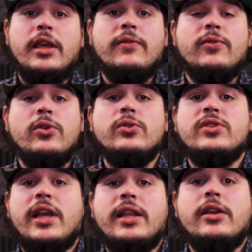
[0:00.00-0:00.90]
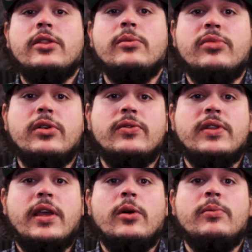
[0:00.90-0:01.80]
If you use any other book
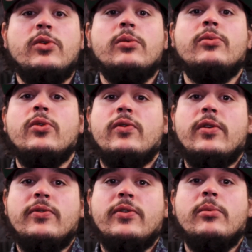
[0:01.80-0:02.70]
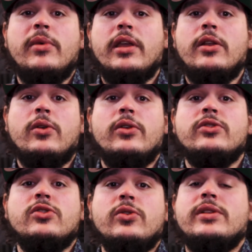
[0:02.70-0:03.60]
to help help you improve your filmmaking or your
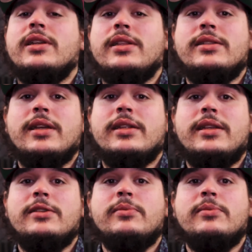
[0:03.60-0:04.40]
storytelling techniques,